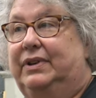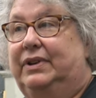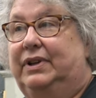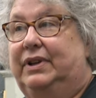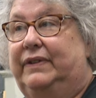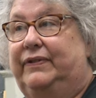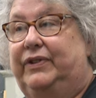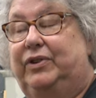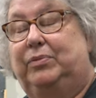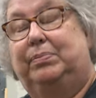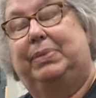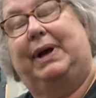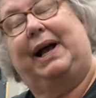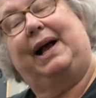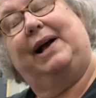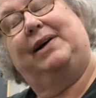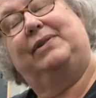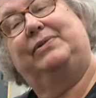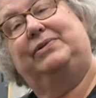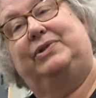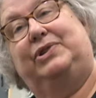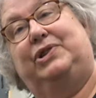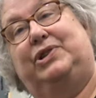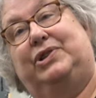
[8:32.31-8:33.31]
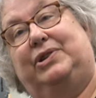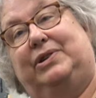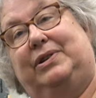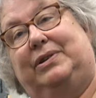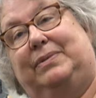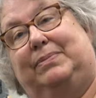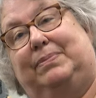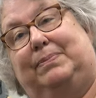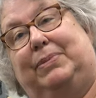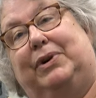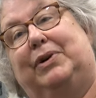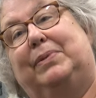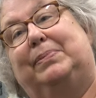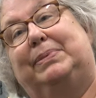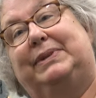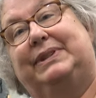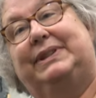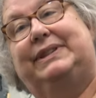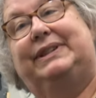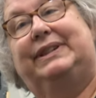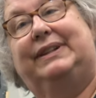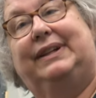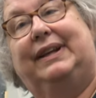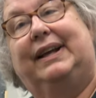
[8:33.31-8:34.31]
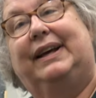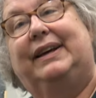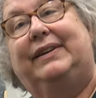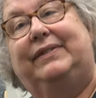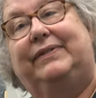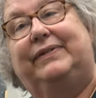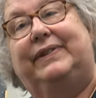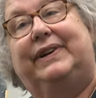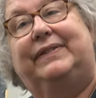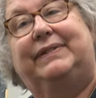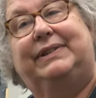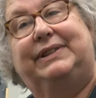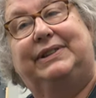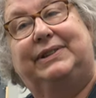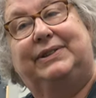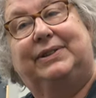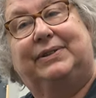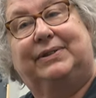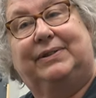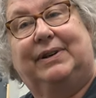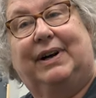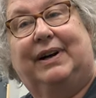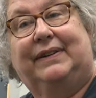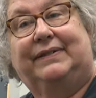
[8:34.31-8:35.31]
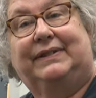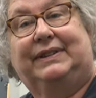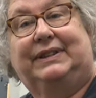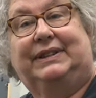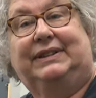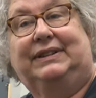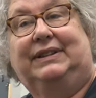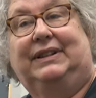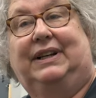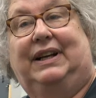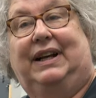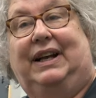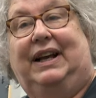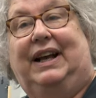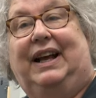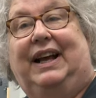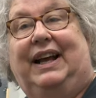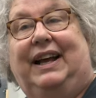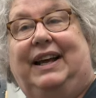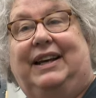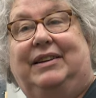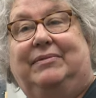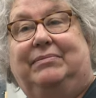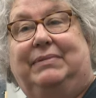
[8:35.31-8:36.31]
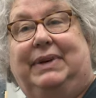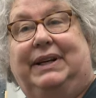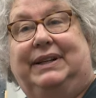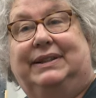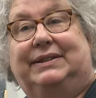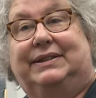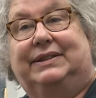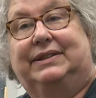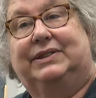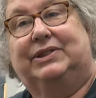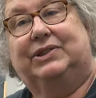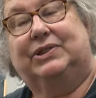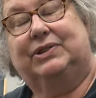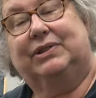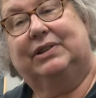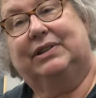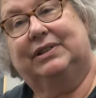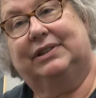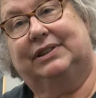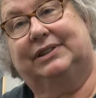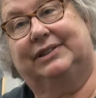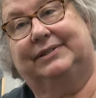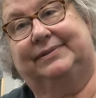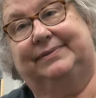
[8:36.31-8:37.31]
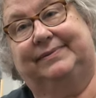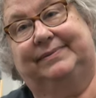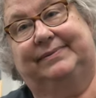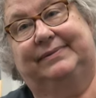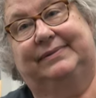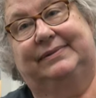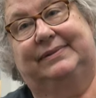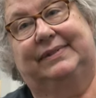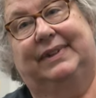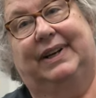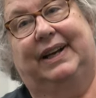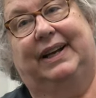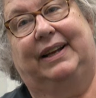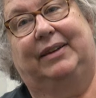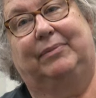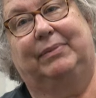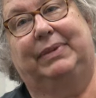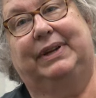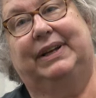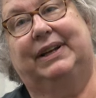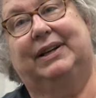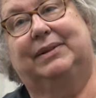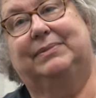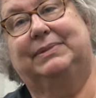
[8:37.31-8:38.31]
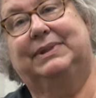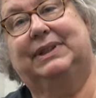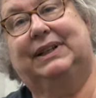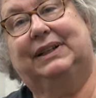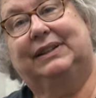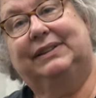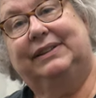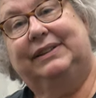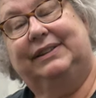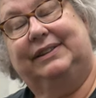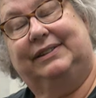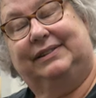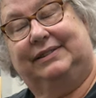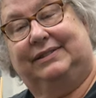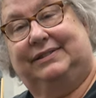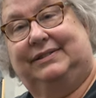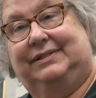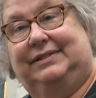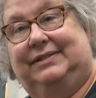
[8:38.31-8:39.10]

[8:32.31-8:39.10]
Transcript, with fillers: if you pound your purpose in life every so often, it makes it stronger and it becomes clearer.